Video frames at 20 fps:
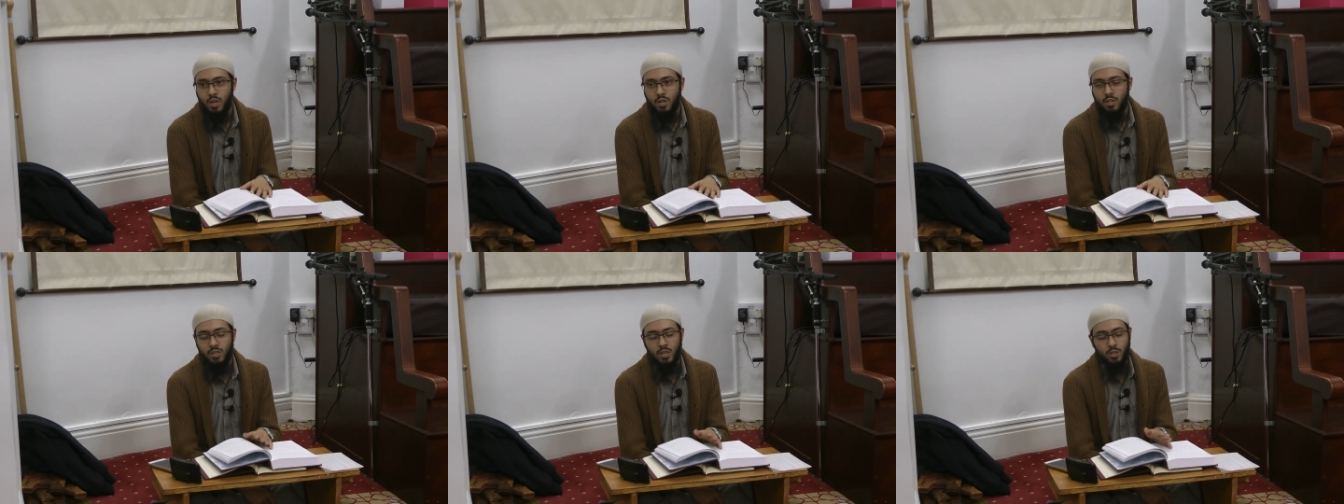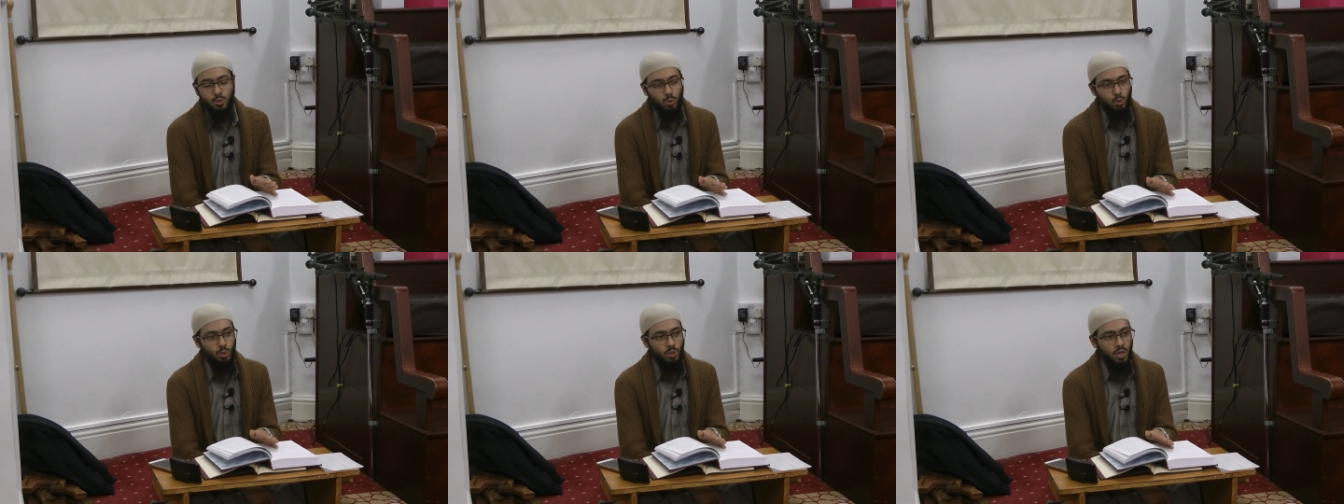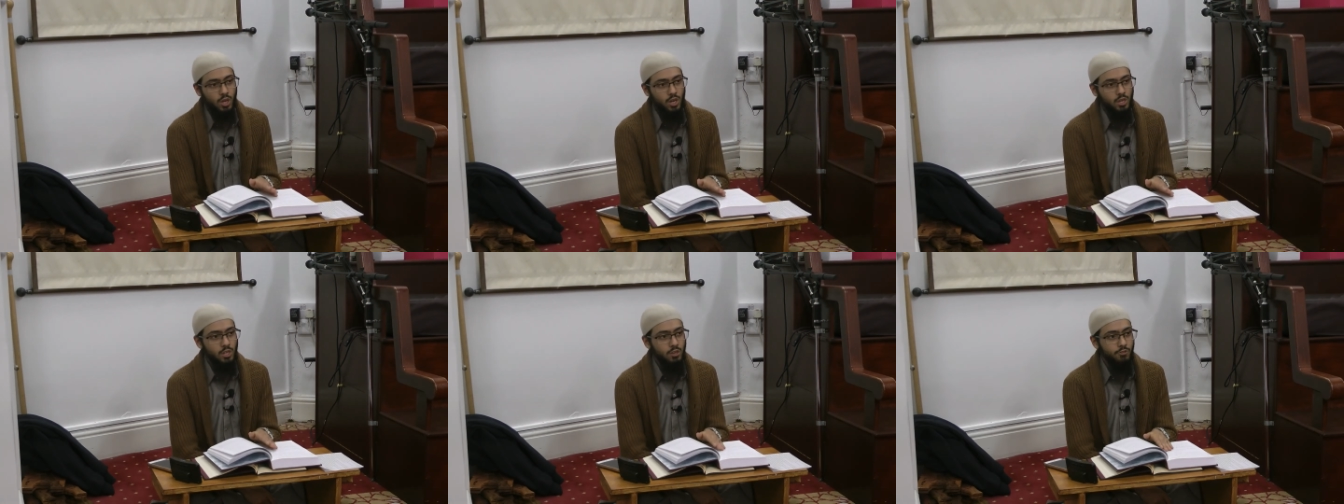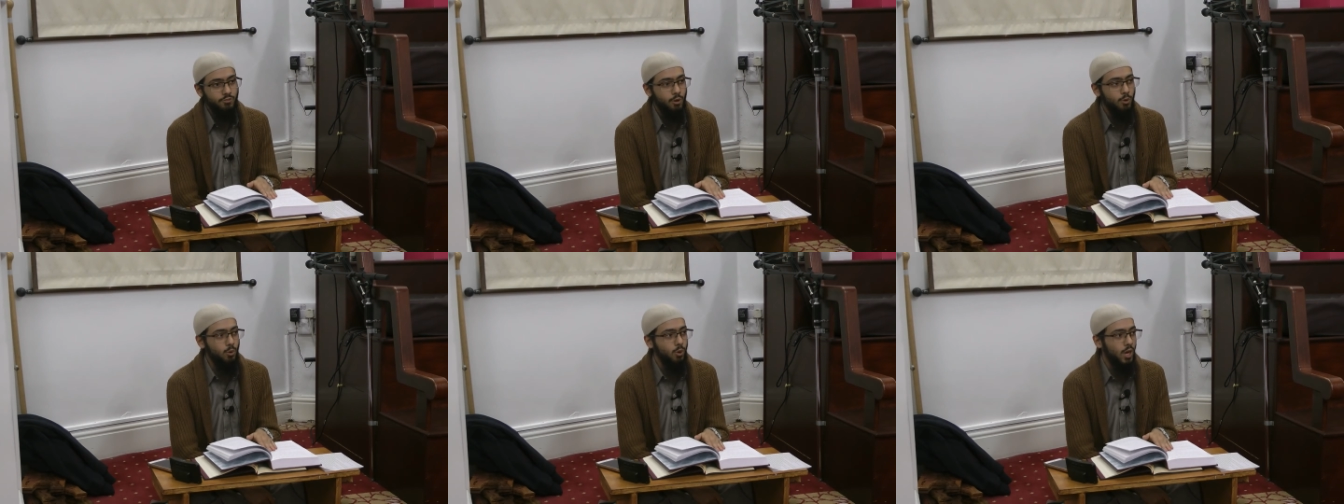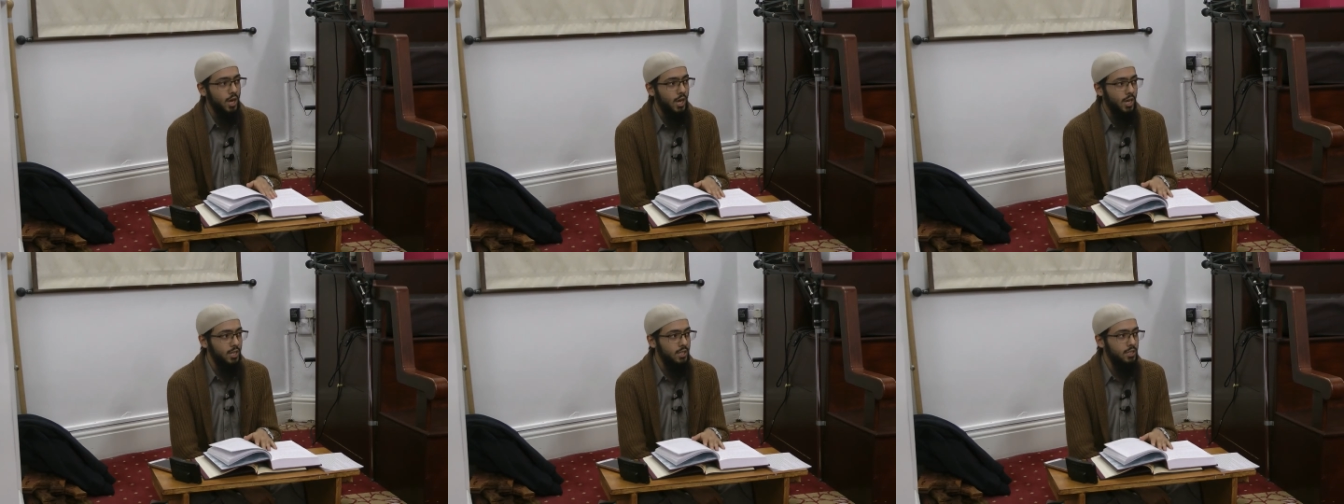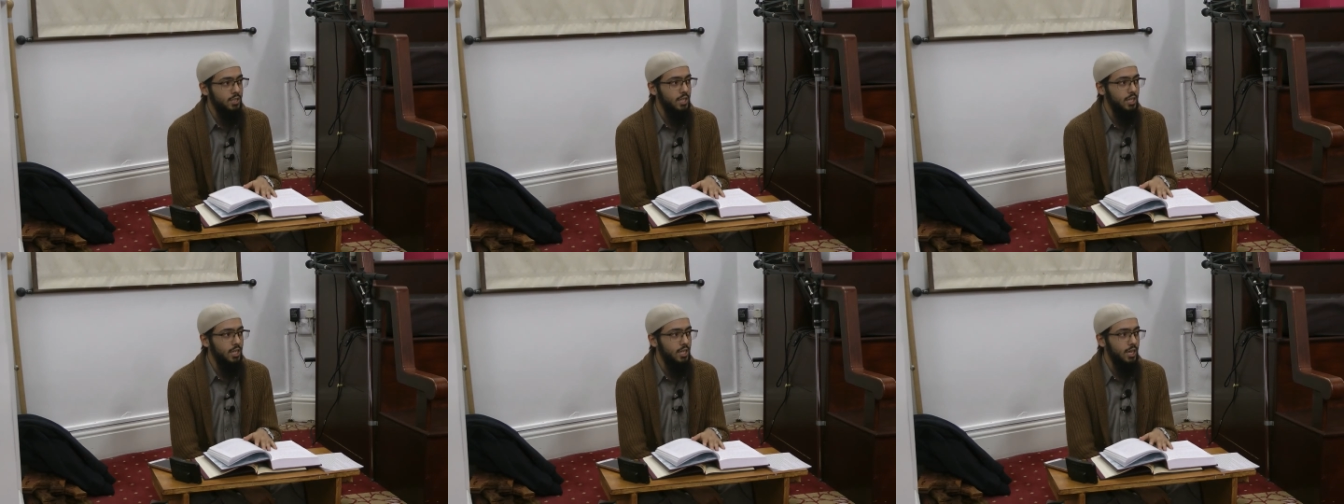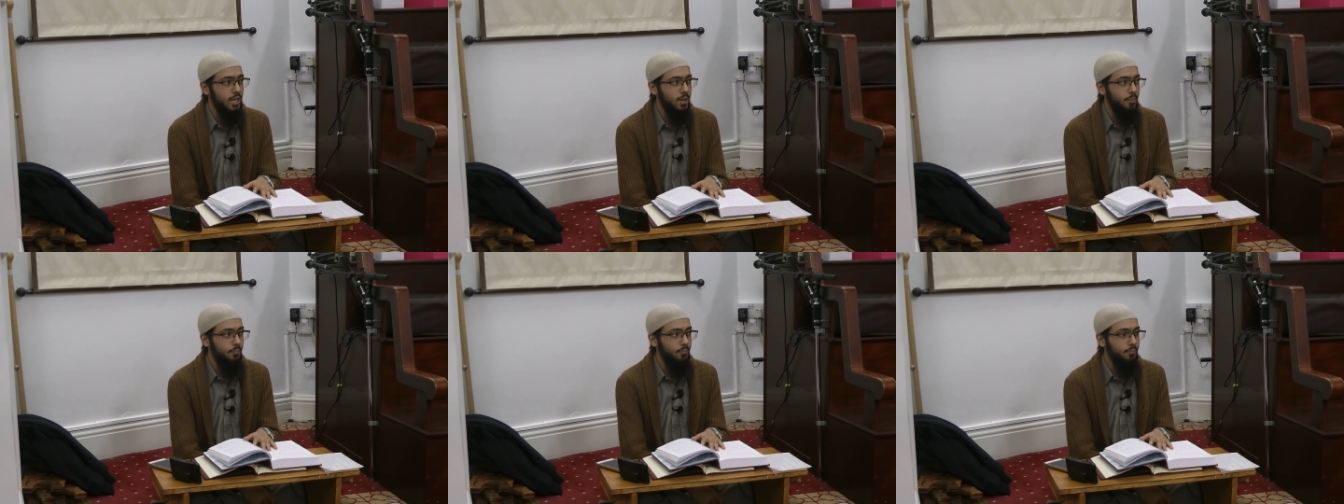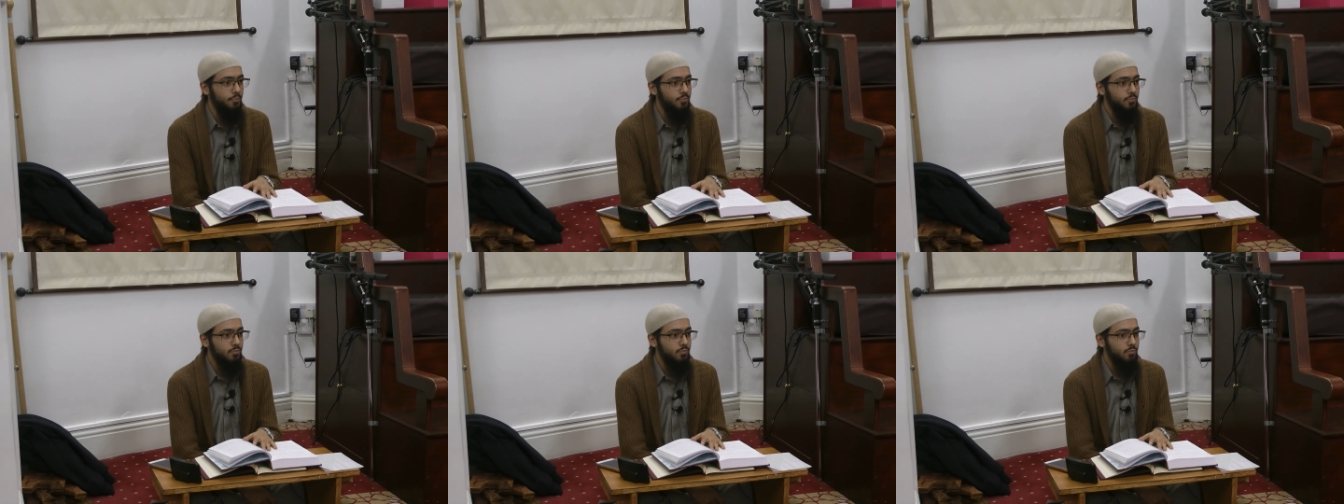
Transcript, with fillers: Yadullahi fawqa aydihim,